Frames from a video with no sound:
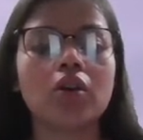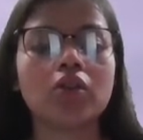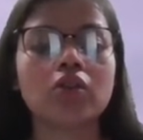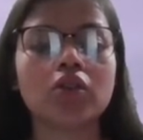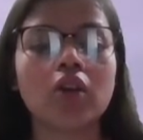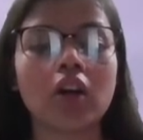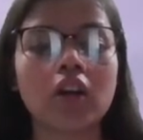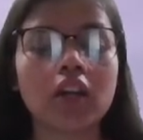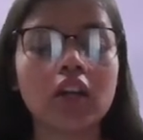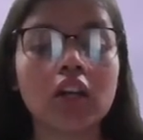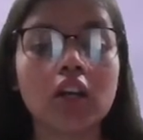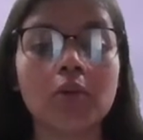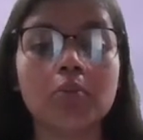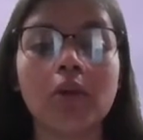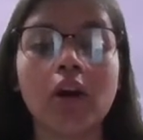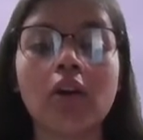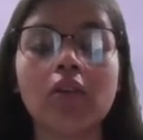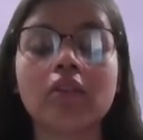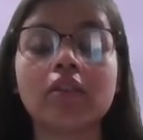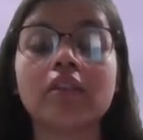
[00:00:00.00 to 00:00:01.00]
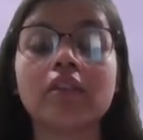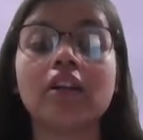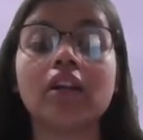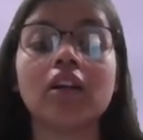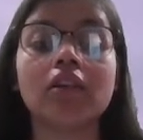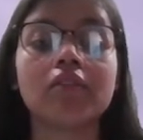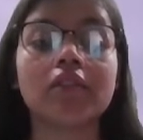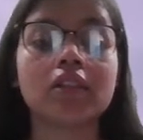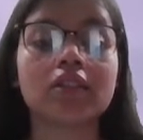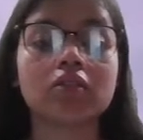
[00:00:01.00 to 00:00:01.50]
talking about
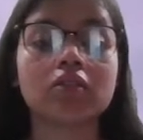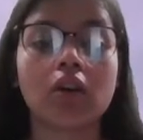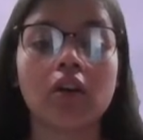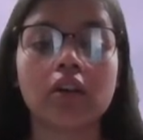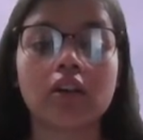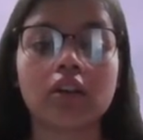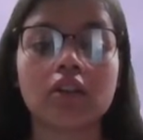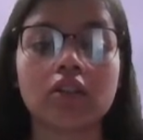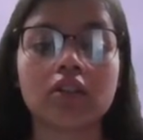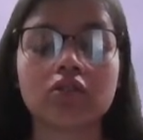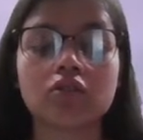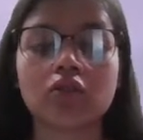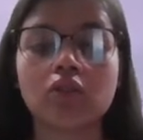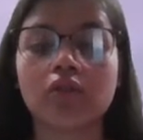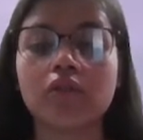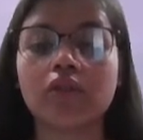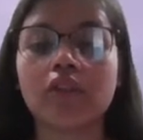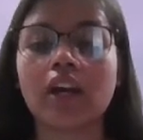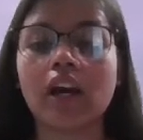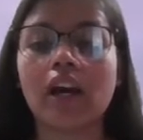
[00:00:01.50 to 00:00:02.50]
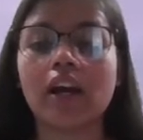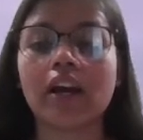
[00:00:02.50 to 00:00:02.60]
nerve disorders. So we are